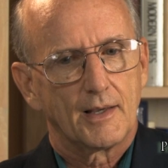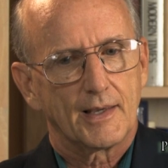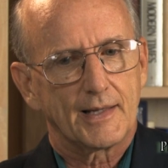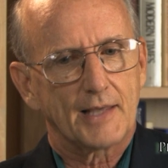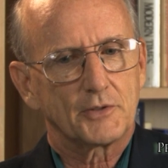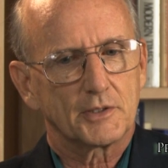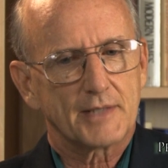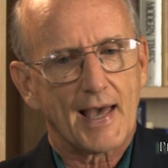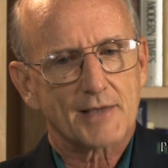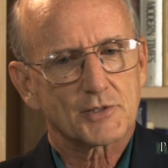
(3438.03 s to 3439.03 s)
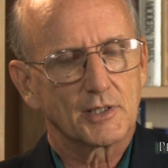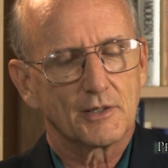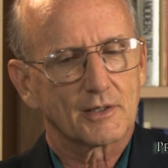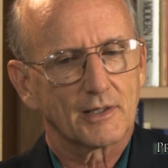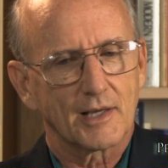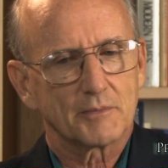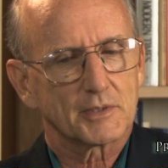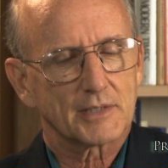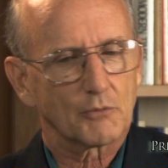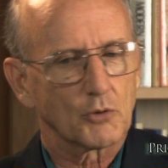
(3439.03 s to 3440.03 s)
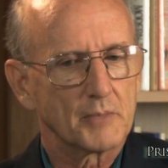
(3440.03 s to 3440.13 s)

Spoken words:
and had the audacity to claim that they were